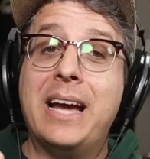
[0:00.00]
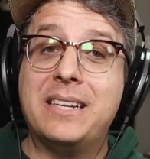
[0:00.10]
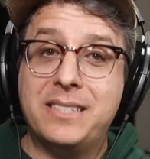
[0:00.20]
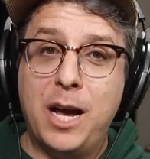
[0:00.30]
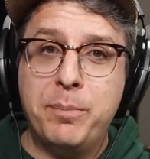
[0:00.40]

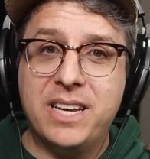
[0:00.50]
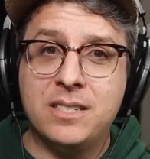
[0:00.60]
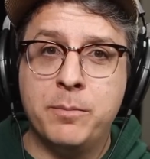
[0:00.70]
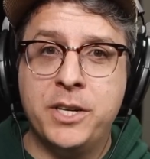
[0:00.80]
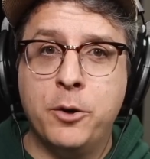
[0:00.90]
And now,
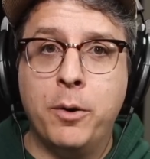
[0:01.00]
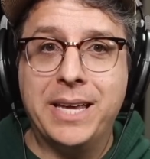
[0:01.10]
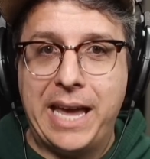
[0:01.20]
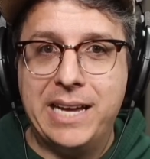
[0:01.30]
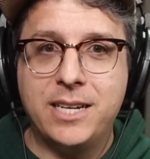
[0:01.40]
because I'm
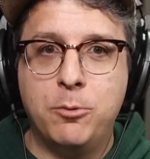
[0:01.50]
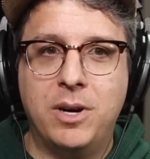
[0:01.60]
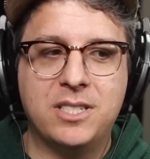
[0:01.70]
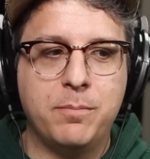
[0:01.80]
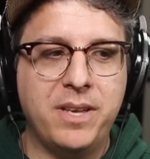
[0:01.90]
annoying and I
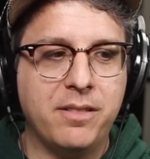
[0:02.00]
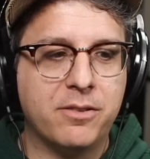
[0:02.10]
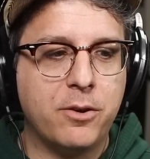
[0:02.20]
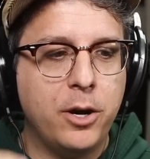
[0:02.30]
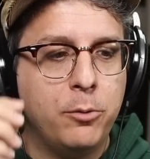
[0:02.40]
want to be
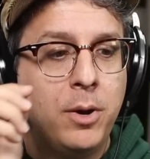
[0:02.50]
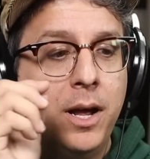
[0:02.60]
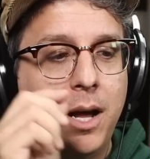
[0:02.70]
thorough,